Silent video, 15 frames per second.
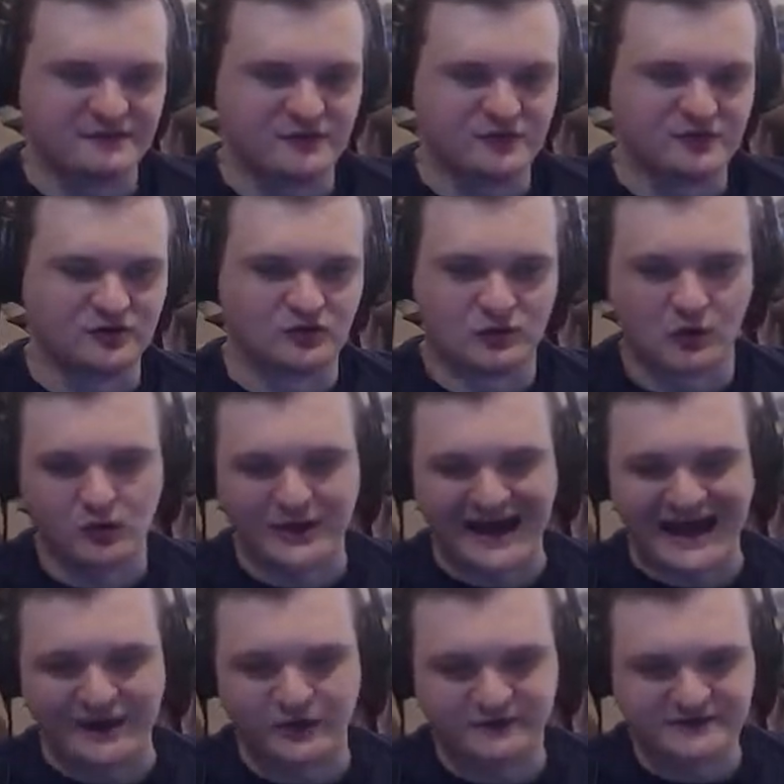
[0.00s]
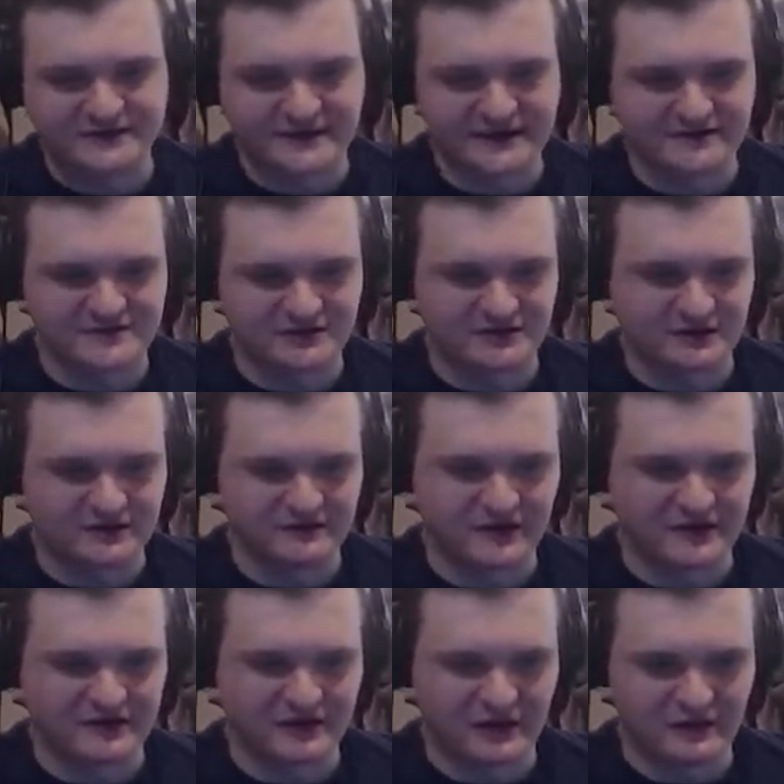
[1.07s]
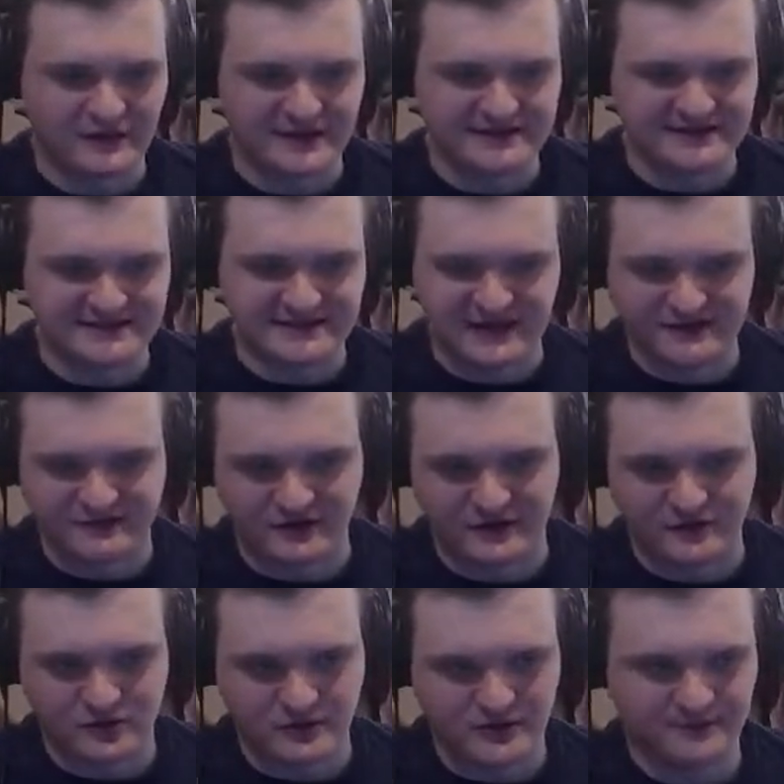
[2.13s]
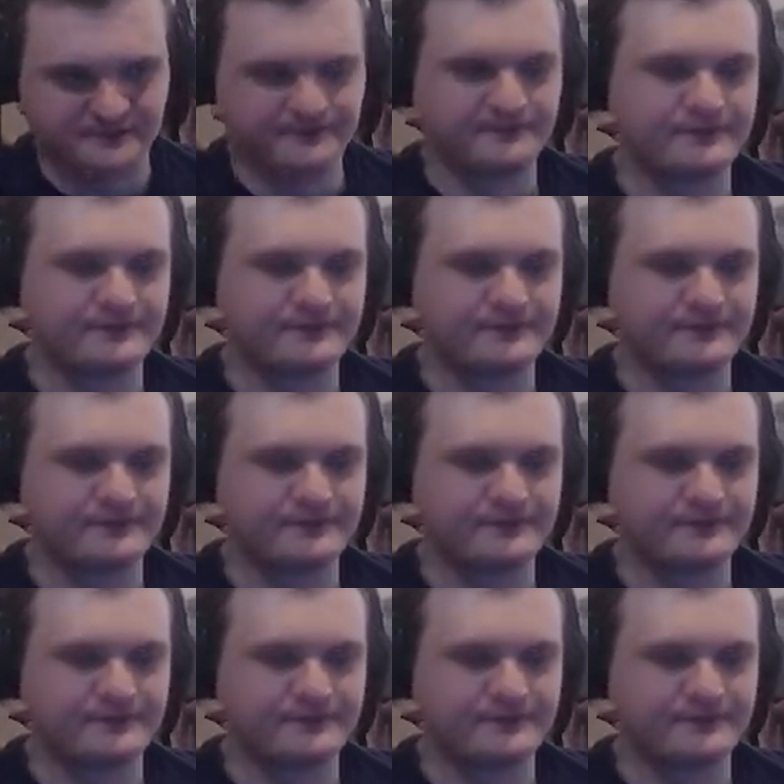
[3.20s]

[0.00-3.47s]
you can roll out of a dive, so otherwise I slide forever, right?